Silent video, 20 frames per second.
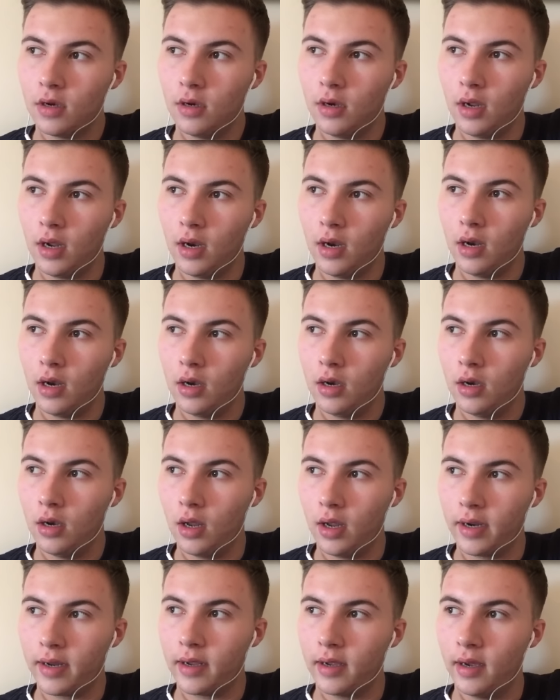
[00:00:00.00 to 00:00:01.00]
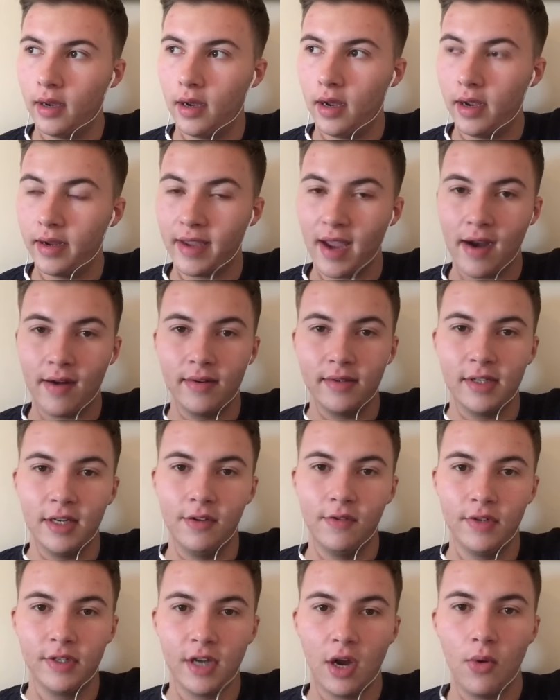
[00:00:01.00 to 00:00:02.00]

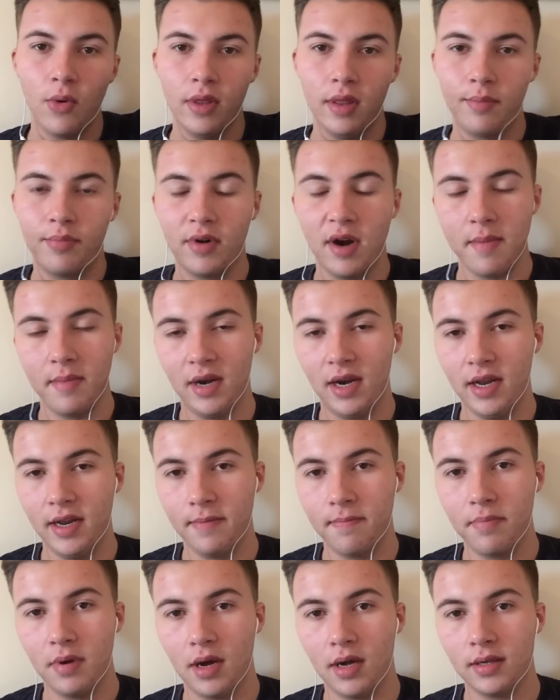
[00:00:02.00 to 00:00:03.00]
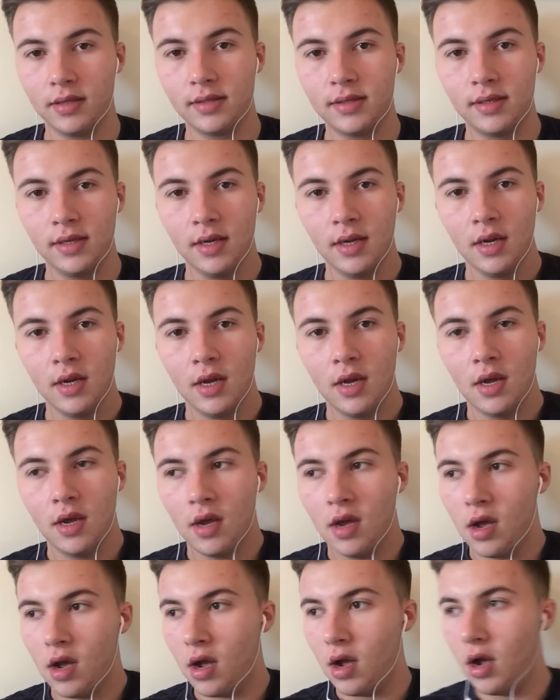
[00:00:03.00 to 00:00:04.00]
guaranteed result in the Premier League, but
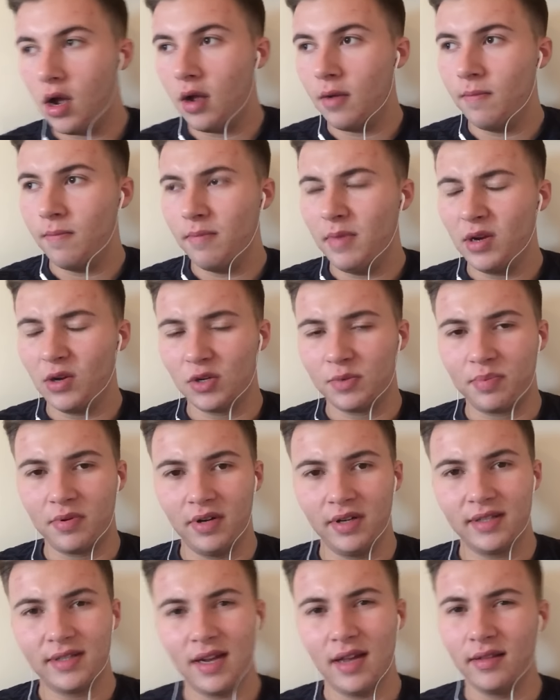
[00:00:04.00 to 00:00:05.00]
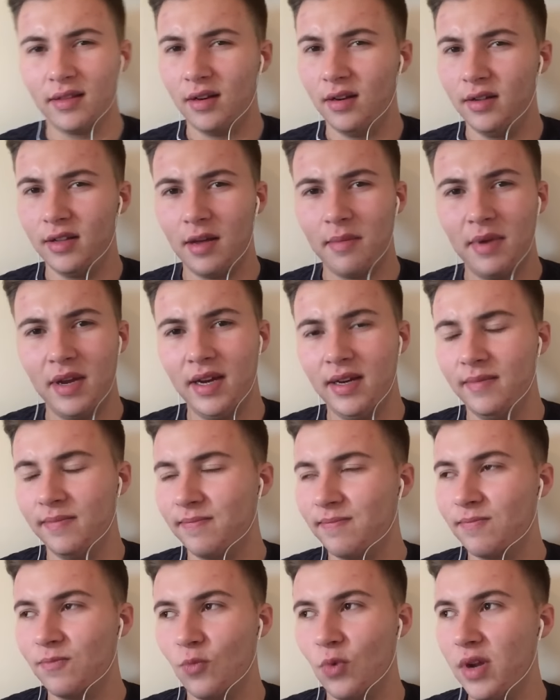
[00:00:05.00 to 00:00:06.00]
Middlesbrough and Sunderland, I mean,
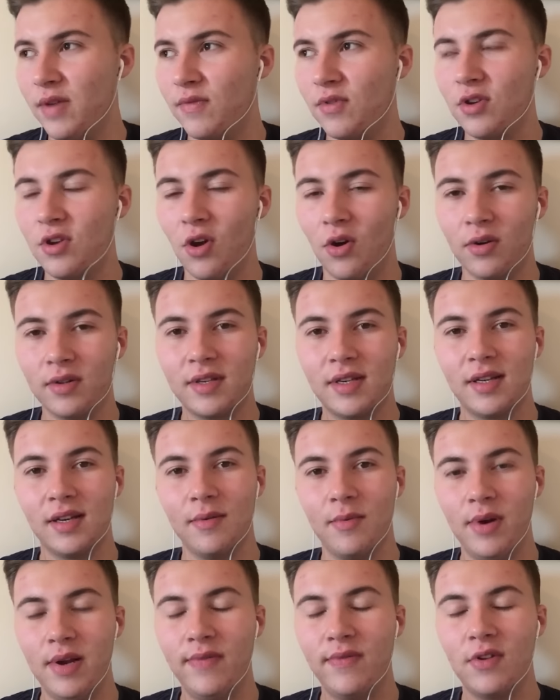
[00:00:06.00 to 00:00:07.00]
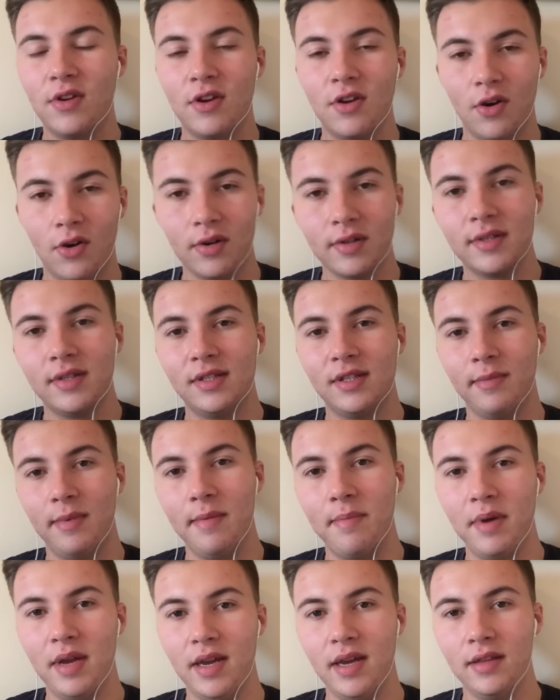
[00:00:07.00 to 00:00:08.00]
we've got to be
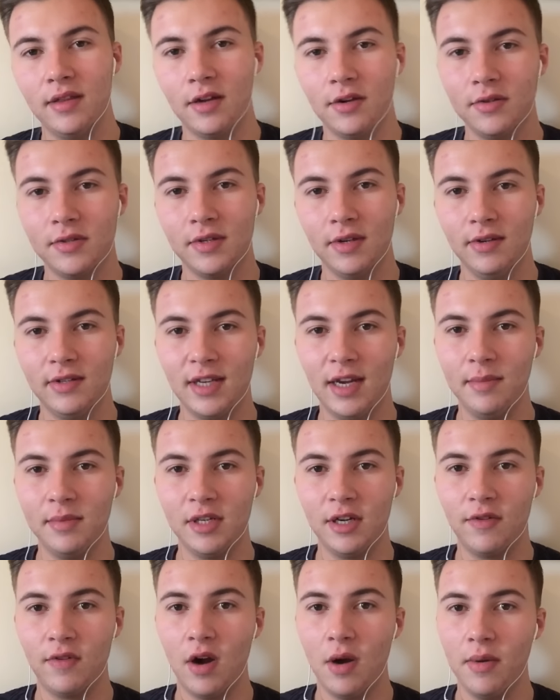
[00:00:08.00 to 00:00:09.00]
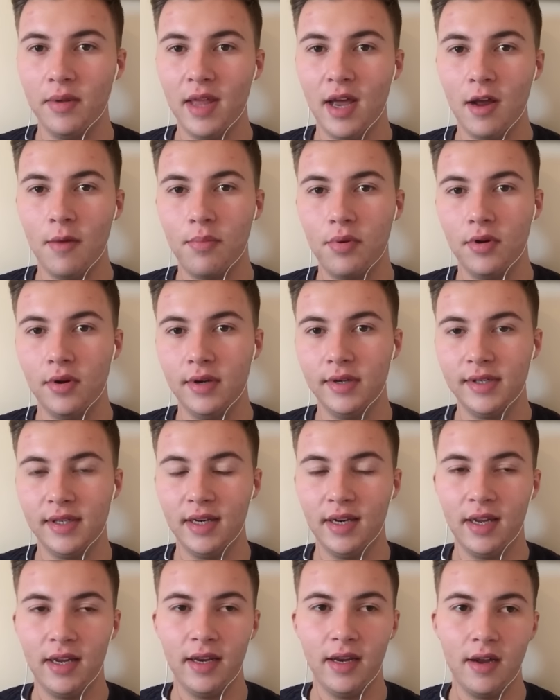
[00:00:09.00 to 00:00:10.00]
beating those two teams in a row, and that would put us
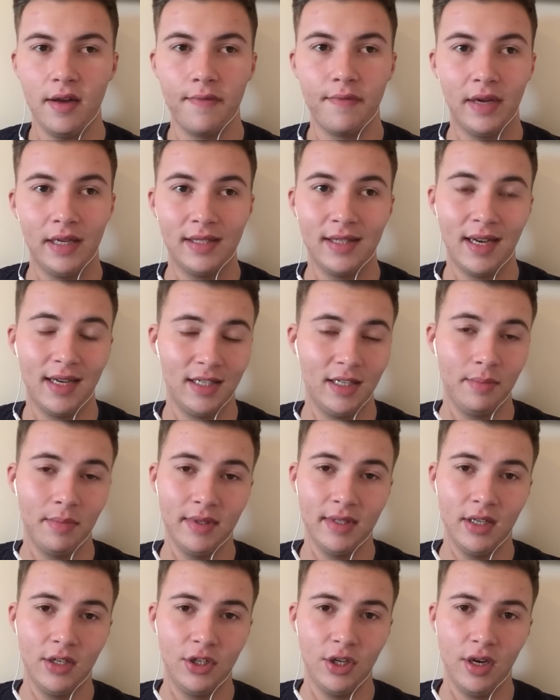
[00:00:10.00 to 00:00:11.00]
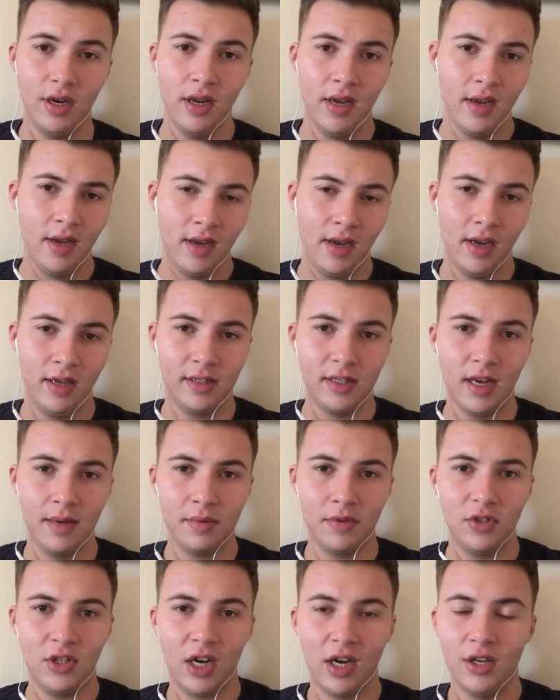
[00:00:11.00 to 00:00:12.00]
in a fantastic position in
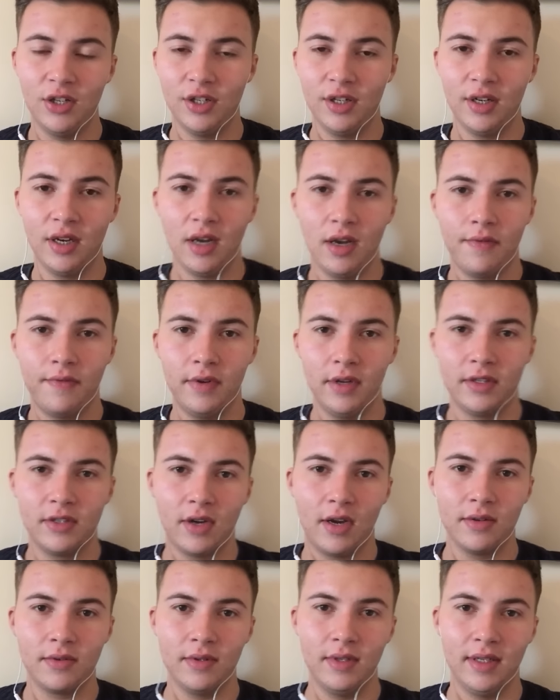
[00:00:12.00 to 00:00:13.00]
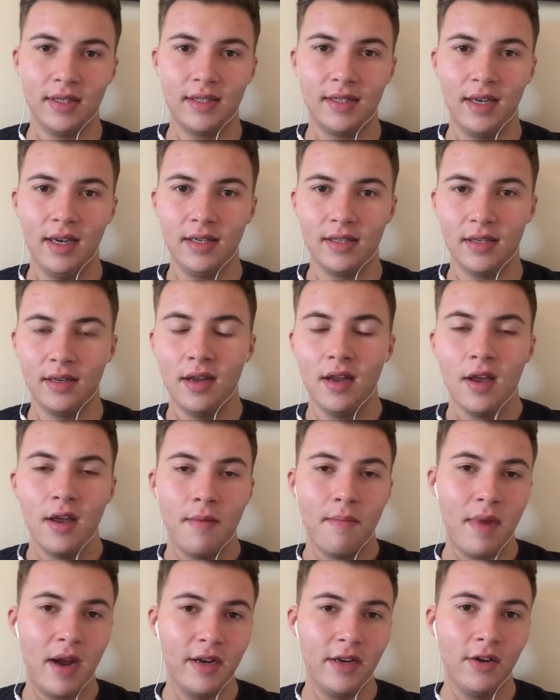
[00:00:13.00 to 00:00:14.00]
terms of challenging for the title this season.
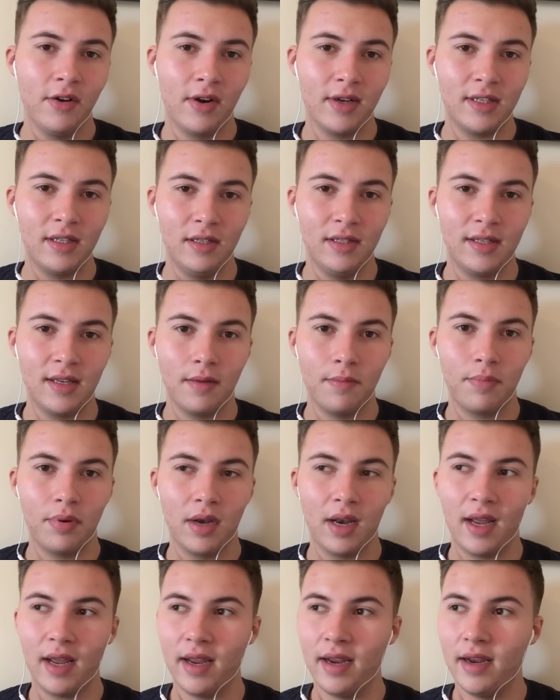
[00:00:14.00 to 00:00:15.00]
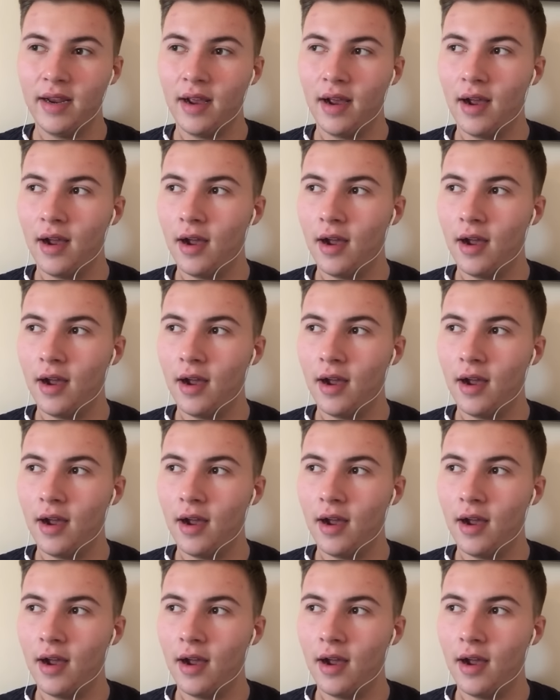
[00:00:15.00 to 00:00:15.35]
Man United play